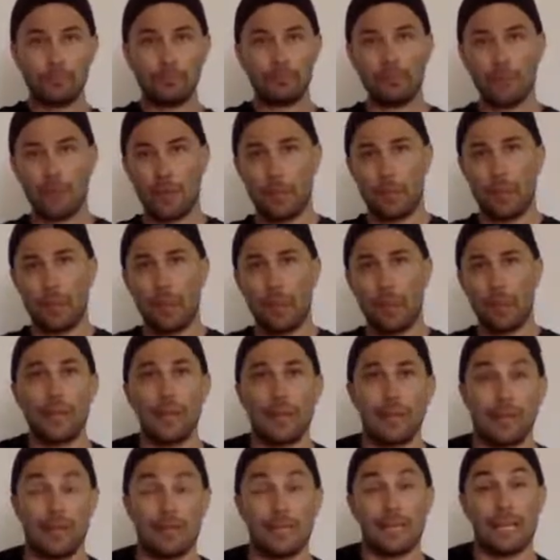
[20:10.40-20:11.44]
The
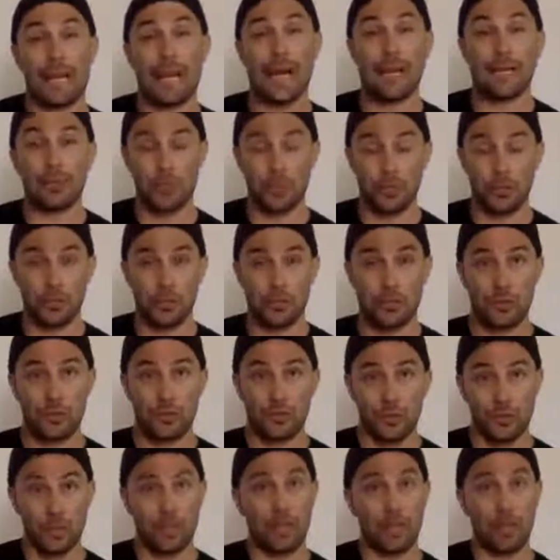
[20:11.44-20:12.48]
pillowcase attaches
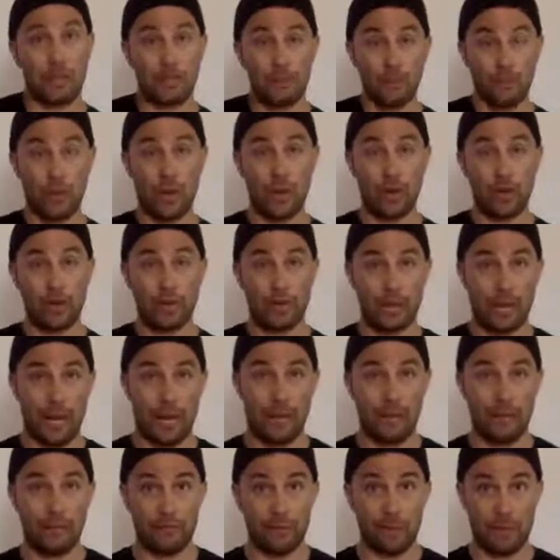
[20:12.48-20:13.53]
just kind of where the
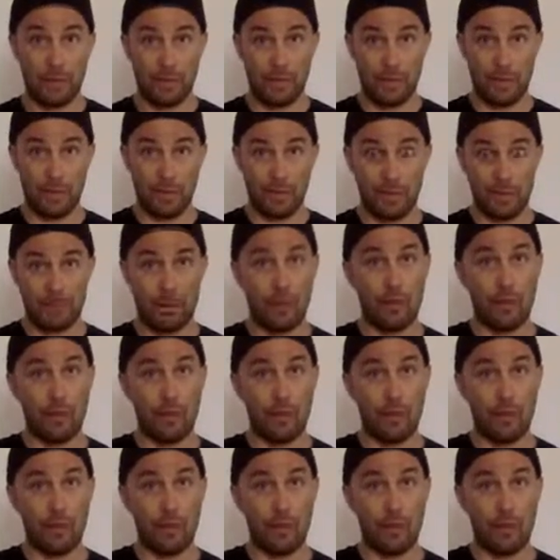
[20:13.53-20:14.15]
diaphragm is